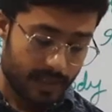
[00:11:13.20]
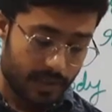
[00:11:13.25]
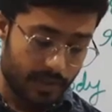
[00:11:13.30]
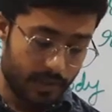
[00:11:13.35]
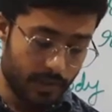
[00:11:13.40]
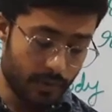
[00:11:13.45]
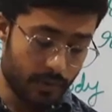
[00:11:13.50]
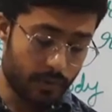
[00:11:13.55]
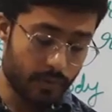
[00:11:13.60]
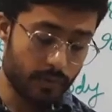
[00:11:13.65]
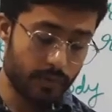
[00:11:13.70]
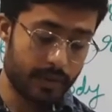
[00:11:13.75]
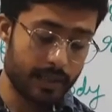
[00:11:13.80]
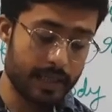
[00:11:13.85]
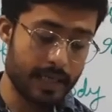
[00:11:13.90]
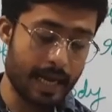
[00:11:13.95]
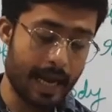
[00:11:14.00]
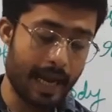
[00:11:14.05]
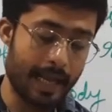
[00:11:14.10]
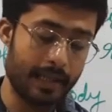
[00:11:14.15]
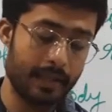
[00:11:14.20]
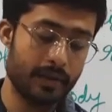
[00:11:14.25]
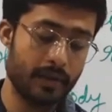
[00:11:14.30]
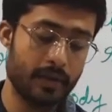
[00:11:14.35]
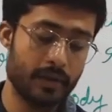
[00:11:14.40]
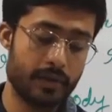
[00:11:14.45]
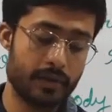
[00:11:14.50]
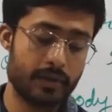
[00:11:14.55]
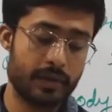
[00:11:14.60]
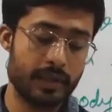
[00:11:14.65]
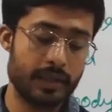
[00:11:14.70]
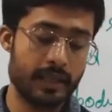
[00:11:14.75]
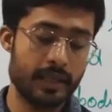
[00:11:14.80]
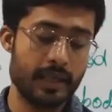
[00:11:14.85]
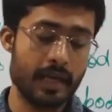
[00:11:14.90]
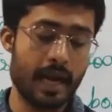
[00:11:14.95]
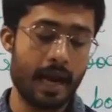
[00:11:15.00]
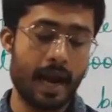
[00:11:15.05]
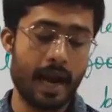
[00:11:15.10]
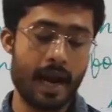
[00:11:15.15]
due to the
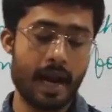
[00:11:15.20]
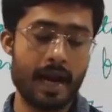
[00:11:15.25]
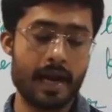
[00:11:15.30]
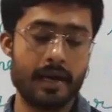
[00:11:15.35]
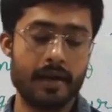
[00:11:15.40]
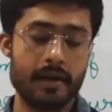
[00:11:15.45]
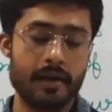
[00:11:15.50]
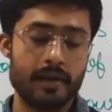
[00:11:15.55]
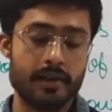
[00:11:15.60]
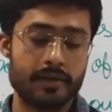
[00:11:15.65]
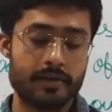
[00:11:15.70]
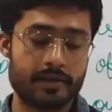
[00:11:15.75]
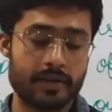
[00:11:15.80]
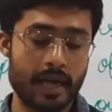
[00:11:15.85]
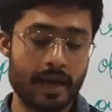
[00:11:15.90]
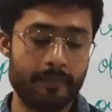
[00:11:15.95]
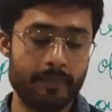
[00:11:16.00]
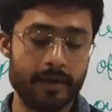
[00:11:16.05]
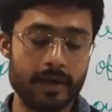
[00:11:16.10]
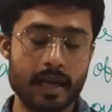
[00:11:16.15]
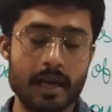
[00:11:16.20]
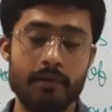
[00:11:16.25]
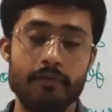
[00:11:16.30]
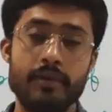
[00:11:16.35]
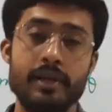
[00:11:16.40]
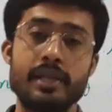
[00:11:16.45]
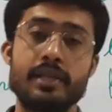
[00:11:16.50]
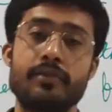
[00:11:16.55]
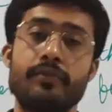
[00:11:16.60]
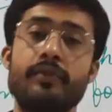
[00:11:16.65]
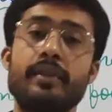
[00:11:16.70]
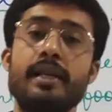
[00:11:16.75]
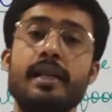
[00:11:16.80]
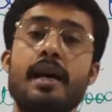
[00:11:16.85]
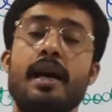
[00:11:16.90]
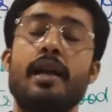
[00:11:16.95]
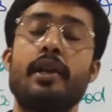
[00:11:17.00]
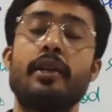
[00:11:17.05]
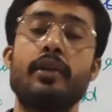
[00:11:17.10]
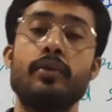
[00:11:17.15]
energy and stamina which we
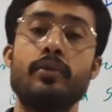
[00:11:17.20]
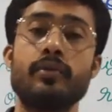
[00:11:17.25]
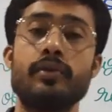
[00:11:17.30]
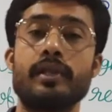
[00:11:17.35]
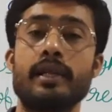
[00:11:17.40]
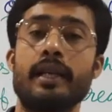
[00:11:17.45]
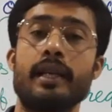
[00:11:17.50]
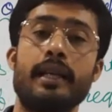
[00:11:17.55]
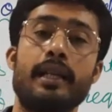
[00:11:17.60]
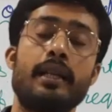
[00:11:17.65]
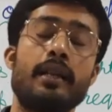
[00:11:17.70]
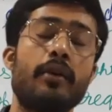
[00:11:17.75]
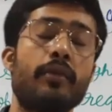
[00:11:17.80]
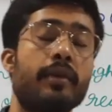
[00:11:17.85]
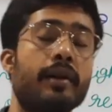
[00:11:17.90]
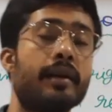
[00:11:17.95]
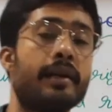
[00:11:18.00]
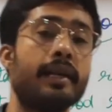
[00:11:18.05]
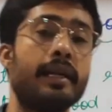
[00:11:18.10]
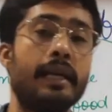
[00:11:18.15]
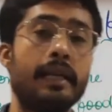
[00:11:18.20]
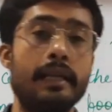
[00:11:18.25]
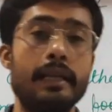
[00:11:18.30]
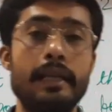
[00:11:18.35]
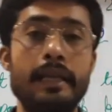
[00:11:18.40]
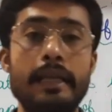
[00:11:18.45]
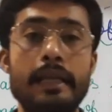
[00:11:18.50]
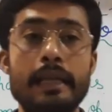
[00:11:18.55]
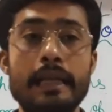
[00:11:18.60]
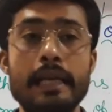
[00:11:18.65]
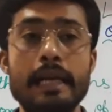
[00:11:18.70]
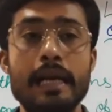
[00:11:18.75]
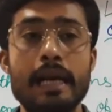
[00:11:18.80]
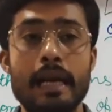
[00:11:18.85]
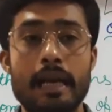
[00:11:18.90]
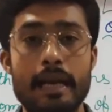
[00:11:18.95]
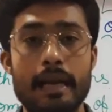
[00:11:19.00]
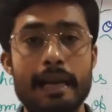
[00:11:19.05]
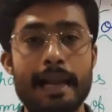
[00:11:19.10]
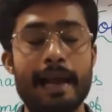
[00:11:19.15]
are using in our daily
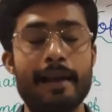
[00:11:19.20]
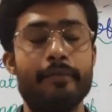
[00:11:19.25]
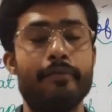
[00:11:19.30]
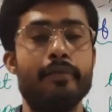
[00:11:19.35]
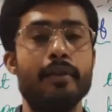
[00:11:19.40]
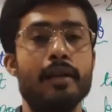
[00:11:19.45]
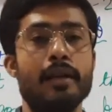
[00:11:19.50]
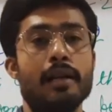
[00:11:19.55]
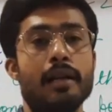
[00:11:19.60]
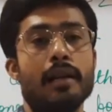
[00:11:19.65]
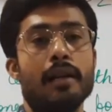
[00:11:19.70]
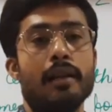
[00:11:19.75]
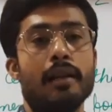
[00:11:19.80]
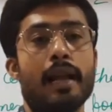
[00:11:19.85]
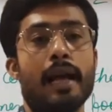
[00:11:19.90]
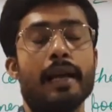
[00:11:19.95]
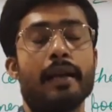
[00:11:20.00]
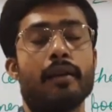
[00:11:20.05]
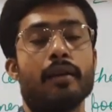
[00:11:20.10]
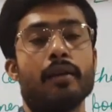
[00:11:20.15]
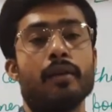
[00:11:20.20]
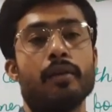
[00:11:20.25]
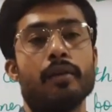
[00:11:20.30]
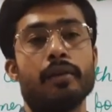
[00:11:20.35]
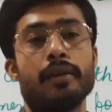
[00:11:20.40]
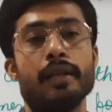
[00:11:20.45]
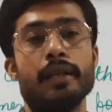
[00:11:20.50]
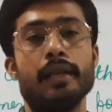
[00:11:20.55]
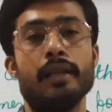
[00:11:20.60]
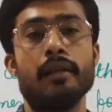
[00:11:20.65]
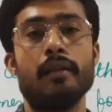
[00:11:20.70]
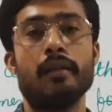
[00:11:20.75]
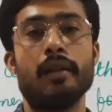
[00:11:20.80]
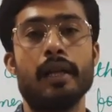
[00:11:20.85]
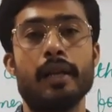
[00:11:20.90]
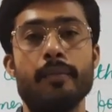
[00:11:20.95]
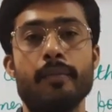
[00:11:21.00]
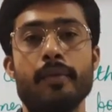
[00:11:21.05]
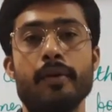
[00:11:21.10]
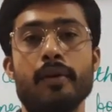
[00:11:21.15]
life, like the
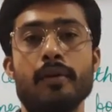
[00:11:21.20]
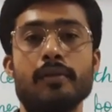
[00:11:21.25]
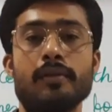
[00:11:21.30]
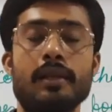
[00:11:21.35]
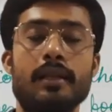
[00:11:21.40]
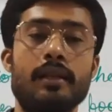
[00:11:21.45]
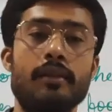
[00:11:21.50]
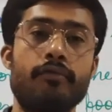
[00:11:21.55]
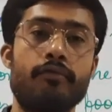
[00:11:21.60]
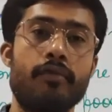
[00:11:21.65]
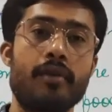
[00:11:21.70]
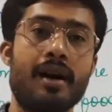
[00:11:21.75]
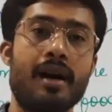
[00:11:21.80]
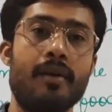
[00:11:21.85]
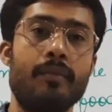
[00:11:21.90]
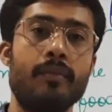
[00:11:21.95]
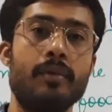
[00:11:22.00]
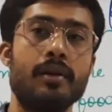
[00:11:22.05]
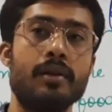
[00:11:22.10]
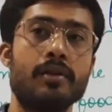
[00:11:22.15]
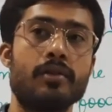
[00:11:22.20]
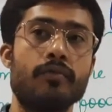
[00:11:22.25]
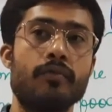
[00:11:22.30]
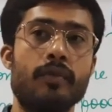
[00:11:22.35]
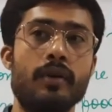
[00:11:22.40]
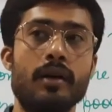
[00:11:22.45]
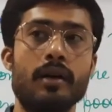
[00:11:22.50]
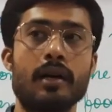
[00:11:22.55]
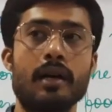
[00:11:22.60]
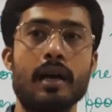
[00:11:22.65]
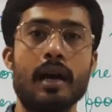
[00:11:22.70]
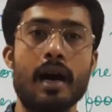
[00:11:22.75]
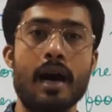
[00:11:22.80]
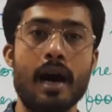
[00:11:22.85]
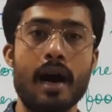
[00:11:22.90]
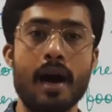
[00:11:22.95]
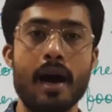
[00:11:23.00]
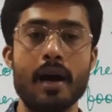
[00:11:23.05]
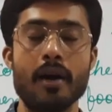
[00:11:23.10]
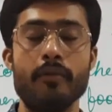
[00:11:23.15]
laborers and the farmers
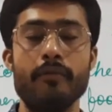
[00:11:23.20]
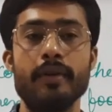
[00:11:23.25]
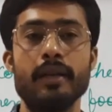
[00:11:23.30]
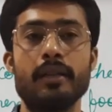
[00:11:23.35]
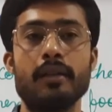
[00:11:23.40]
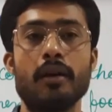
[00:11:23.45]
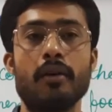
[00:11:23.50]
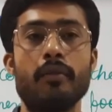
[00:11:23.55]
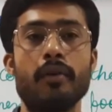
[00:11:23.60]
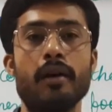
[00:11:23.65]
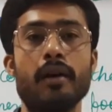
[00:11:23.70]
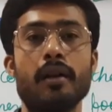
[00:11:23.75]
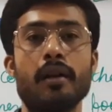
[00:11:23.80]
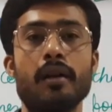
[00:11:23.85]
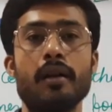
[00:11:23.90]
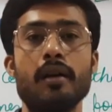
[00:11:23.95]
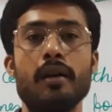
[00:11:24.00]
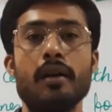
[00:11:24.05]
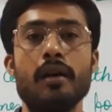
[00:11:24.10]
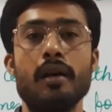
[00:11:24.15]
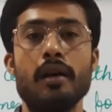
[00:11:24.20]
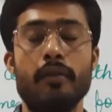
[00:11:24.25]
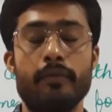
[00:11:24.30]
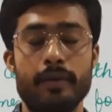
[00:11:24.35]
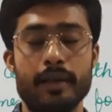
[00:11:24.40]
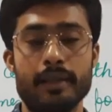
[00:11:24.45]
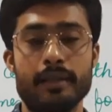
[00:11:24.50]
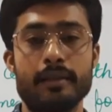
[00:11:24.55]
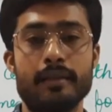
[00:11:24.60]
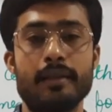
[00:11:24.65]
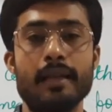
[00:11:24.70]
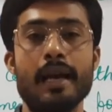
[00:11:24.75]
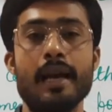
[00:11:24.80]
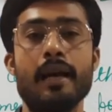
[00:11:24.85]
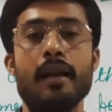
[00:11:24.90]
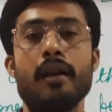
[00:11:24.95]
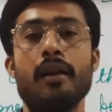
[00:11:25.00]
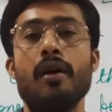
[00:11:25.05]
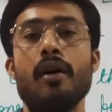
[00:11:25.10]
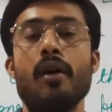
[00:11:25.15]
work hard with
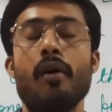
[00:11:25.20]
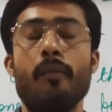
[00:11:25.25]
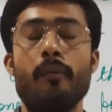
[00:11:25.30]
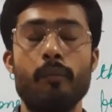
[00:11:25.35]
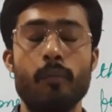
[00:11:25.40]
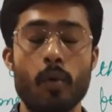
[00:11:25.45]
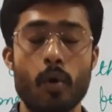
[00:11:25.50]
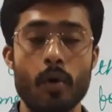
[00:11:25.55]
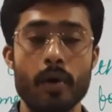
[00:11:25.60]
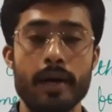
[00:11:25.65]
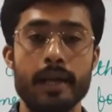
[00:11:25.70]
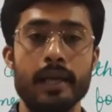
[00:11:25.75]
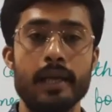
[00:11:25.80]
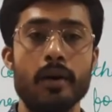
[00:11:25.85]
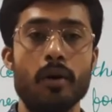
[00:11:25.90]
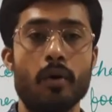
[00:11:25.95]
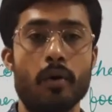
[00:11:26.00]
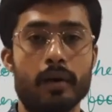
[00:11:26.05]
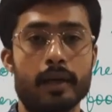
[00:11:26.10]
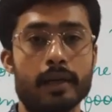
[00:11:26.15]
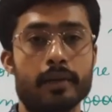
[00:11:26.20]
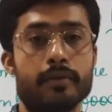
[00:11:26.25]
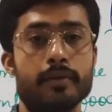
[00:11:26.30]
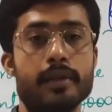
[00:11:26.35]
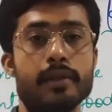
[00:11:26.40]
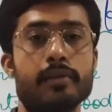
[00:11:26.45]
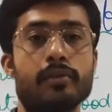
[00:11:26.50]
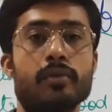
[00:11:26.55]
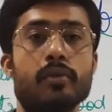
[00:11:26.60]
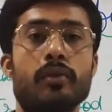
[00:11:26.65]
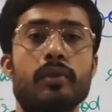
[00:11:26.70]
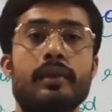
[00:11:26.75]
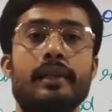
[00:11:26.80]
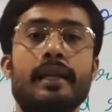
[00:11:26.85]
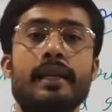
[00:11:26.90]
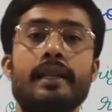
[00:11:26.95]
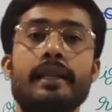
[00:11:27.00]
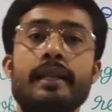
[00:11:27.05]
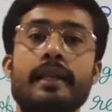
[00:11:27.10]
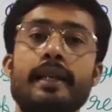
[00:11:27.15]
their body, okay students, so
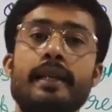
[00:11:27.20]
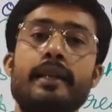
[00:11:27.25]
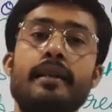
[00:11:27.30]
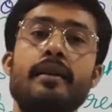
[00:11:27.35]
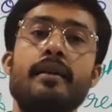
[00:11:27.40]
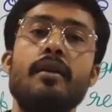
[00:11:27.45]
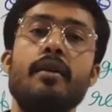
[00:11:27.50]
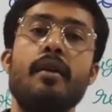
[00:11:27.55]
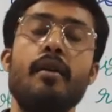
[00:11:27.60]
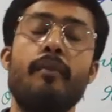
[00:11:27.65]
they need